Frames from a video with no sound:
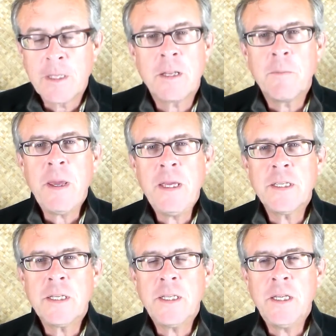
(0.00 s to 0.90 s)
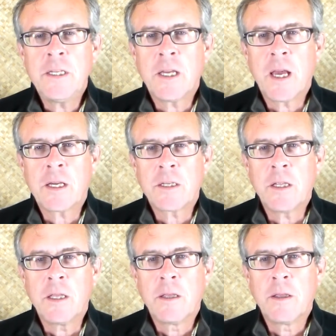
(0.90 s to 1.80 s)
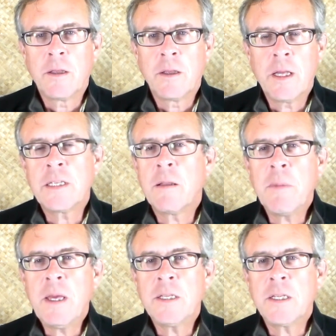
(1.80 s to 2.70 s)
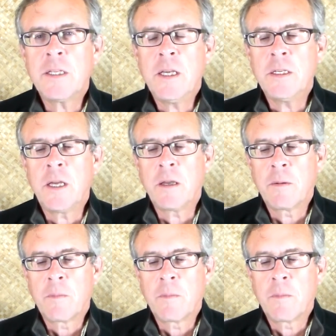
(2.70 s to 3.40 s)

it's an amazing teaching, actually. It's an amazing teaching.